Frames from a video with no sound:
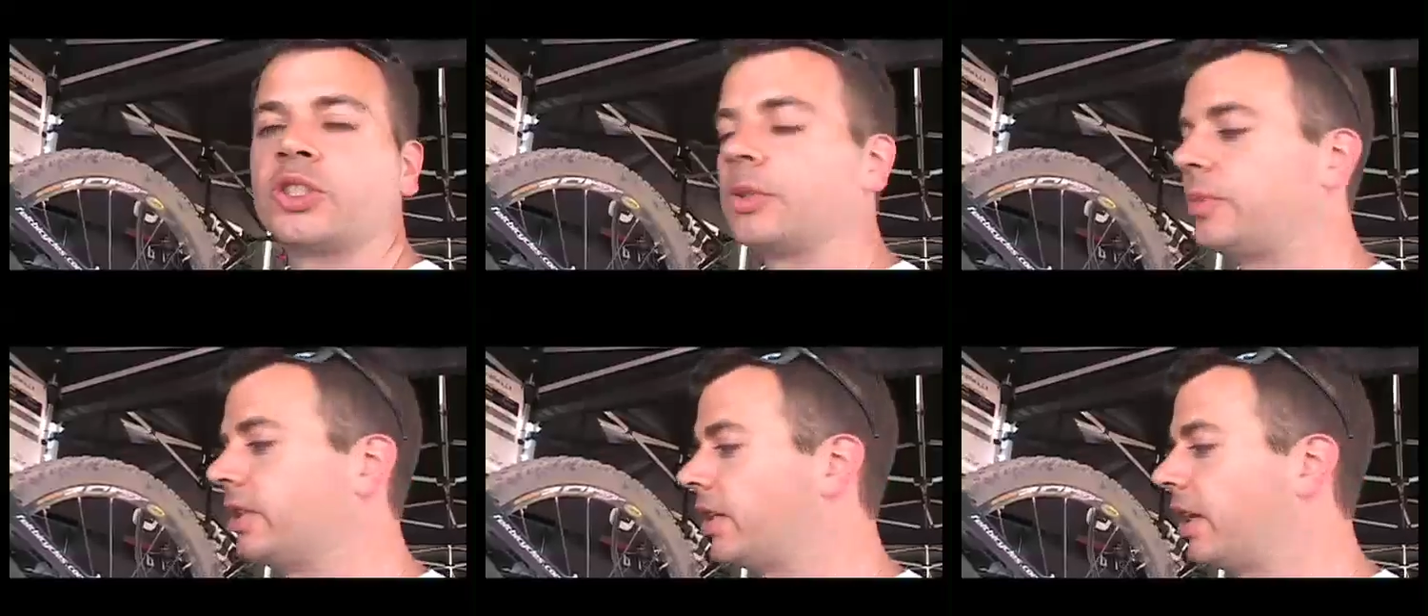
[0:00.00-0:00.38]

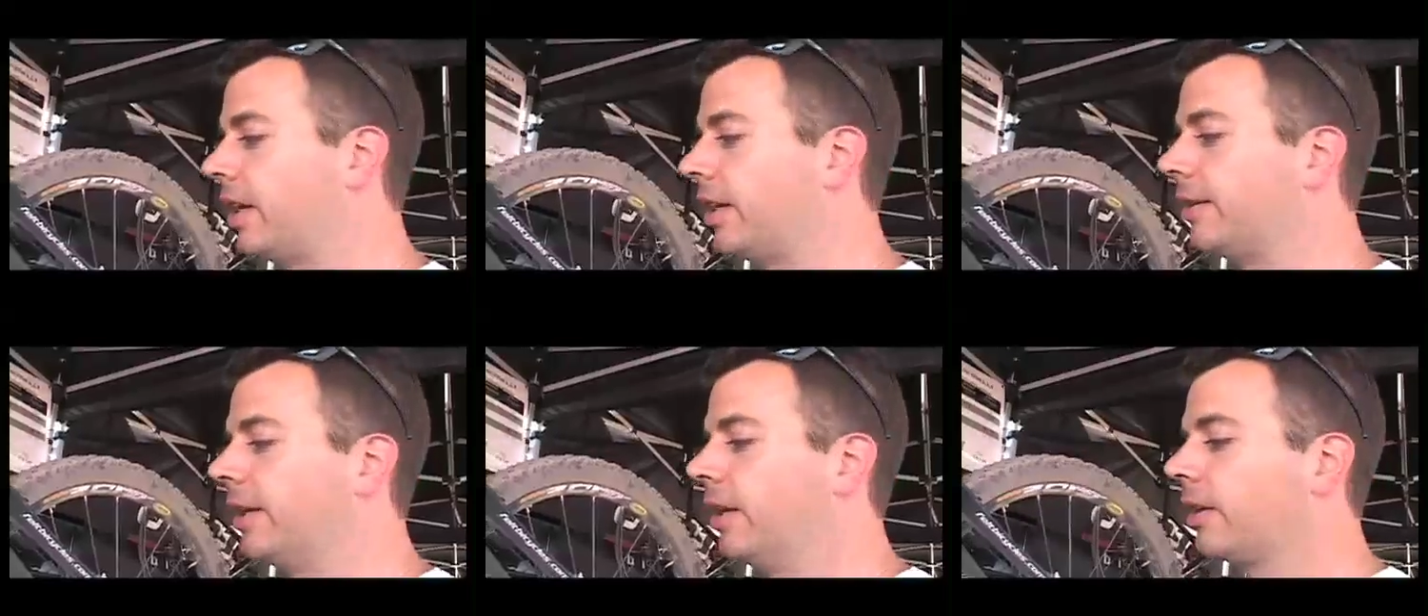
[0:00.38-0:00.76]
should be
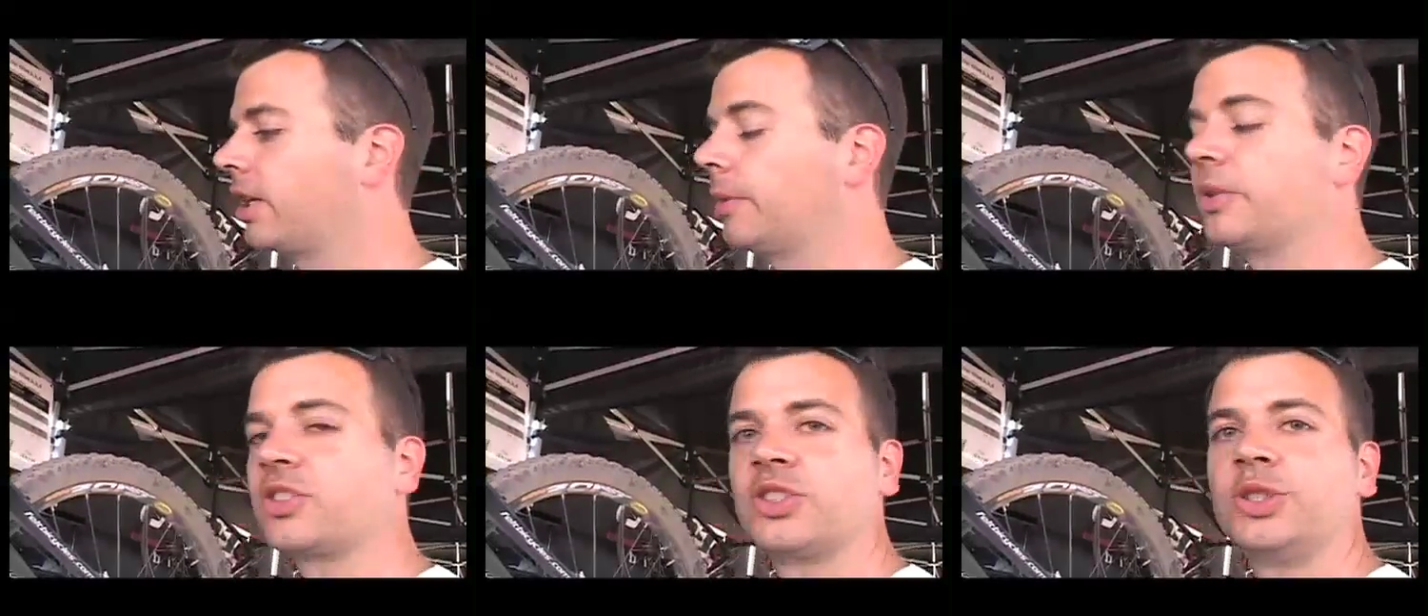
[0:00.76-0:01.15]

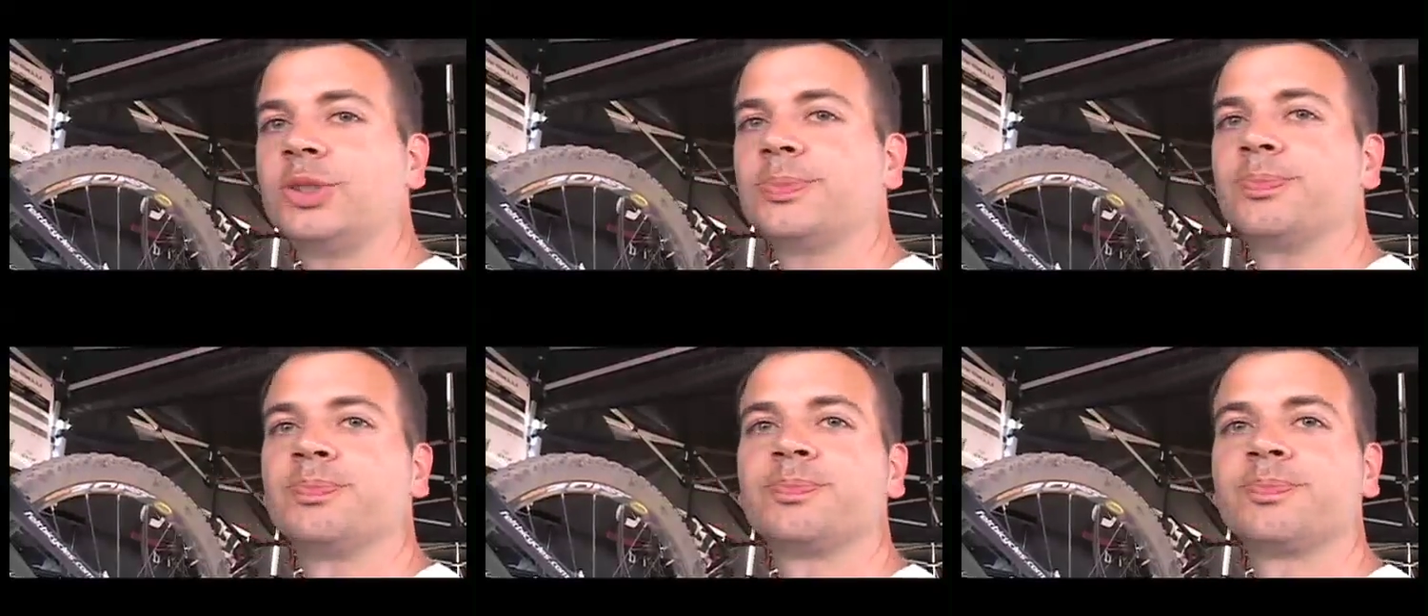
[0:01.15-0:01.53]
coming soon.
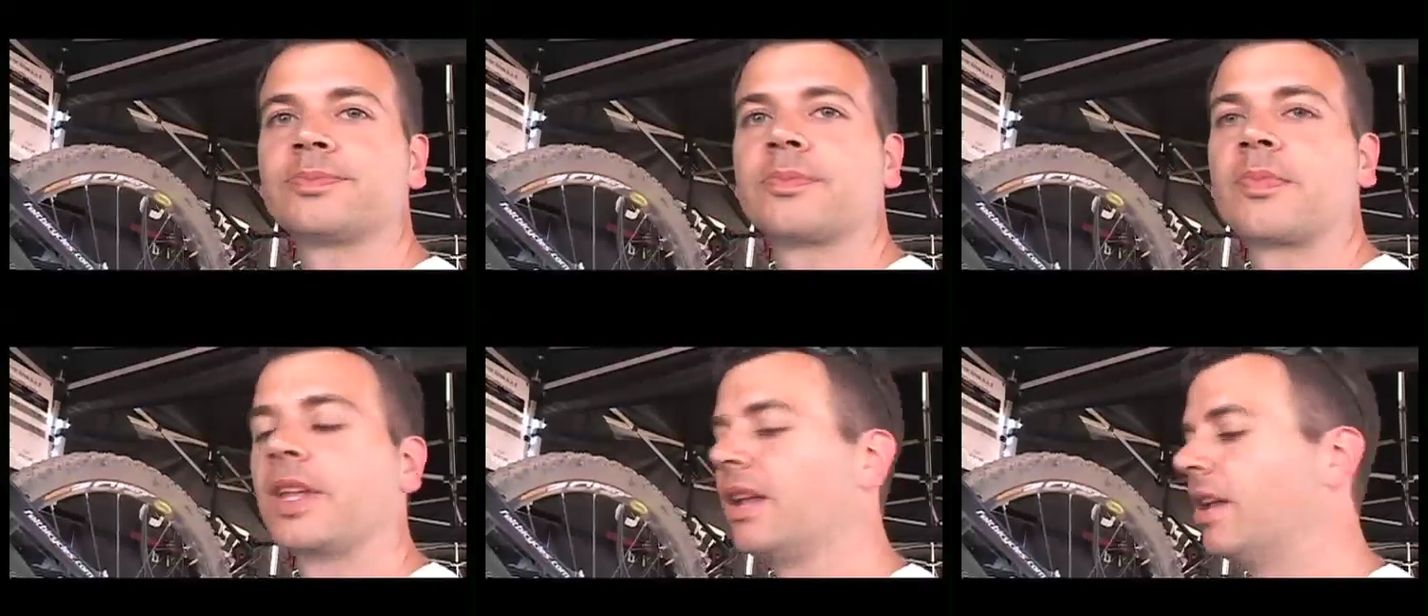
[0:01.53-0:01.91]

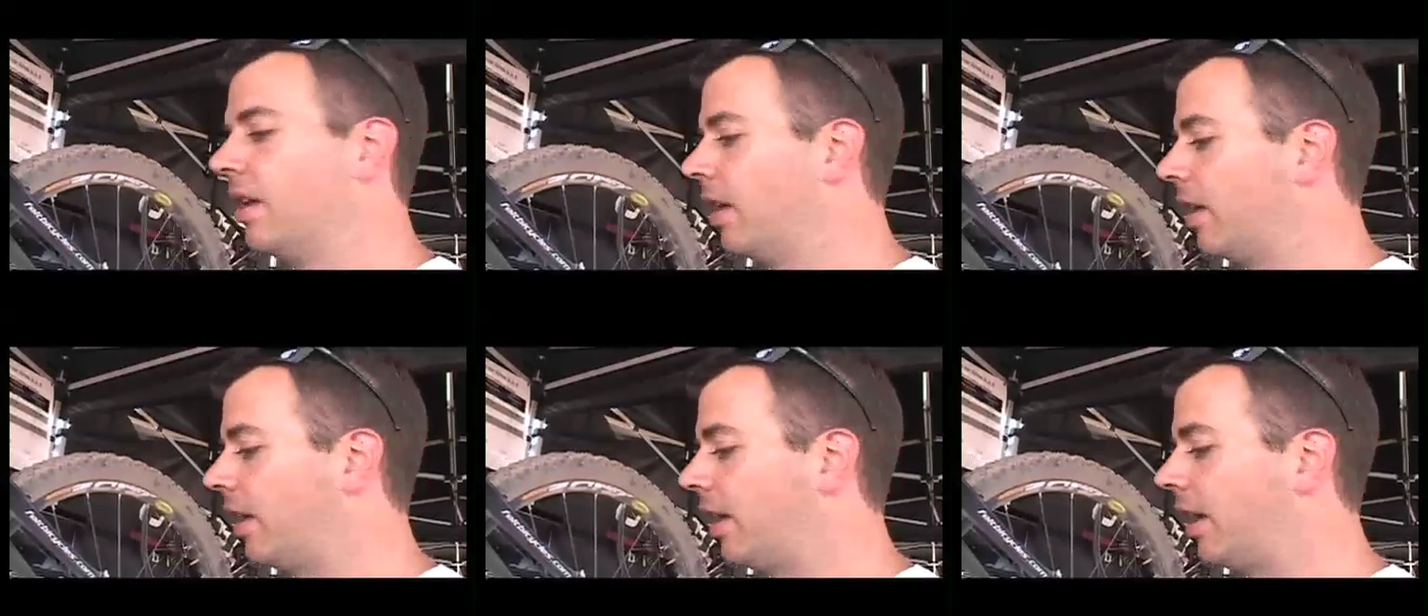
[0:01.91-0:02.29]

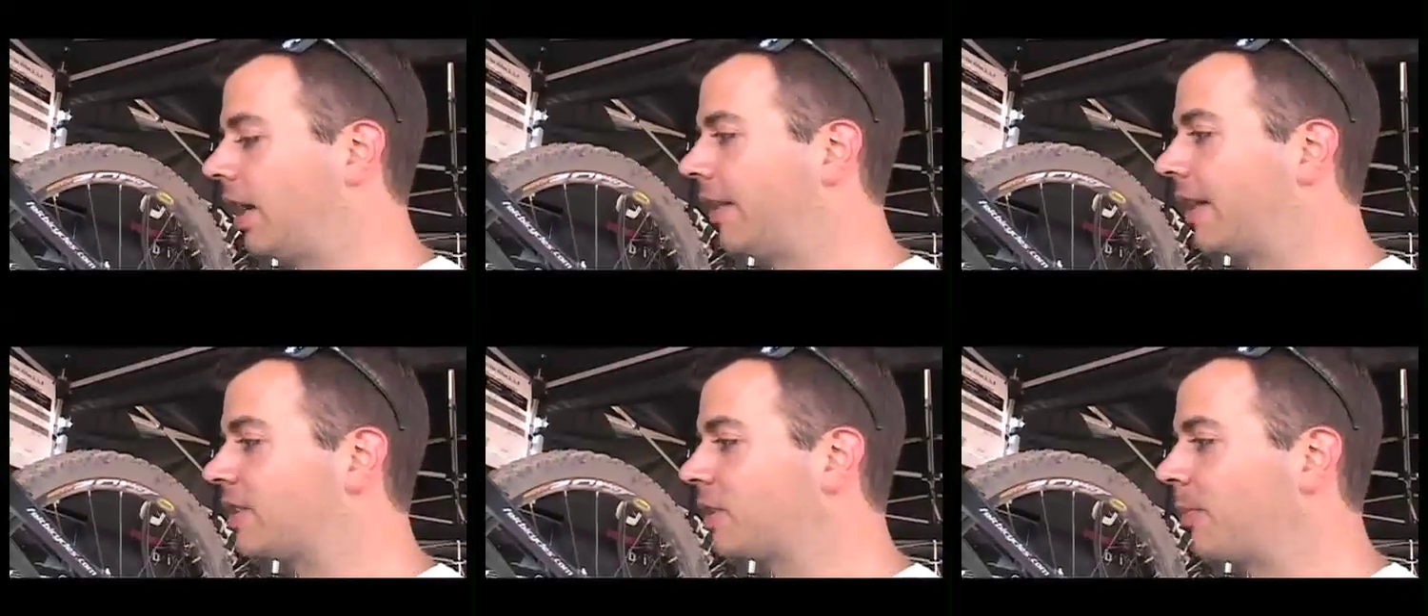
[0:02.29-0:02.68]

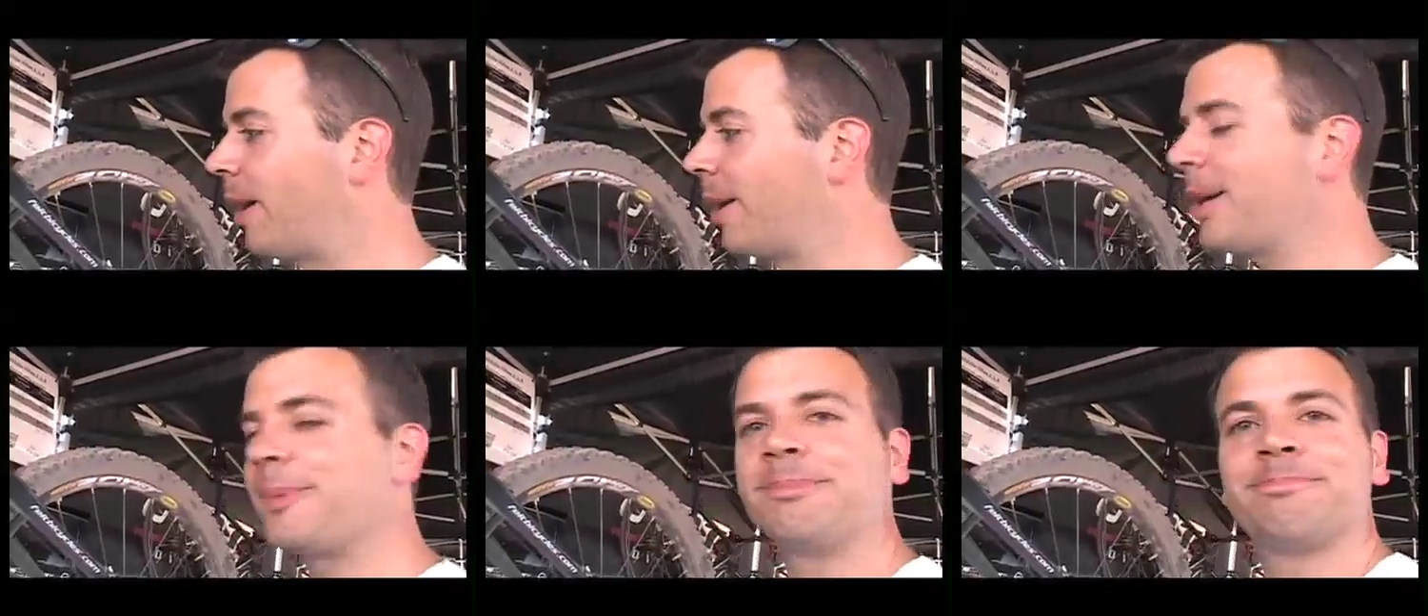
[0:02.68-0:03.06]
That's
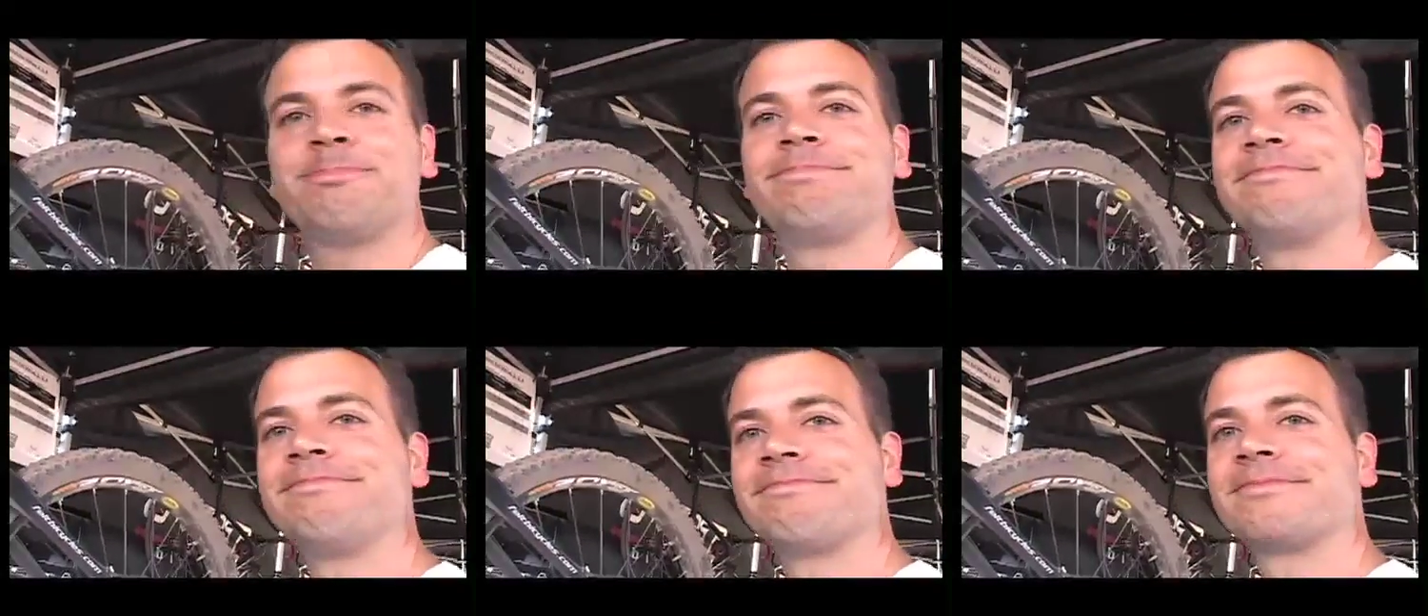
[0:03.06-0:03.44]
about it.
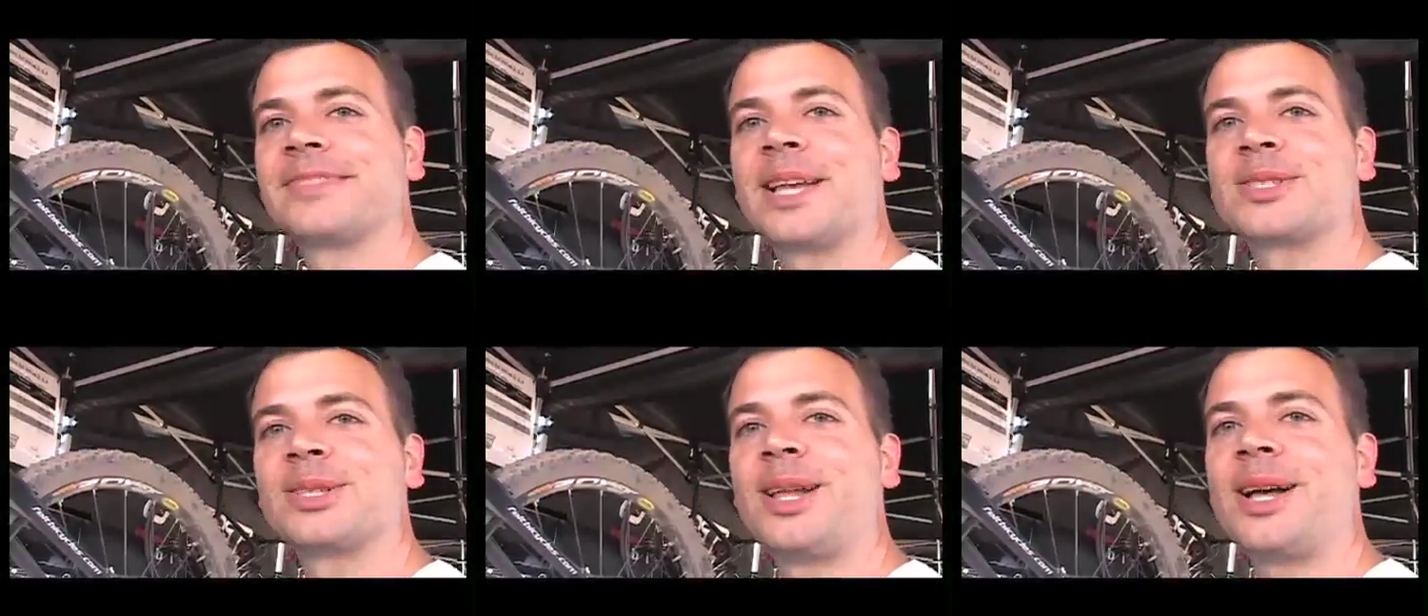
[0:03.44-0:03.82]

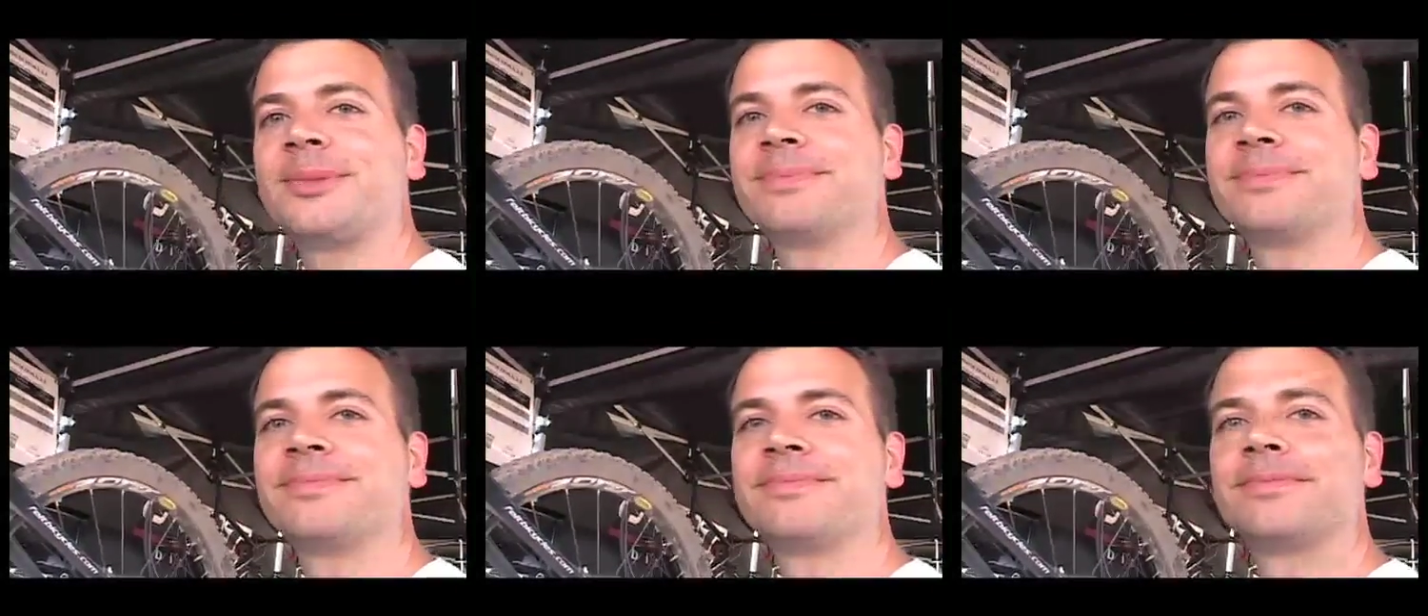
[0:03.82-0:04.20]
Thanks a lot.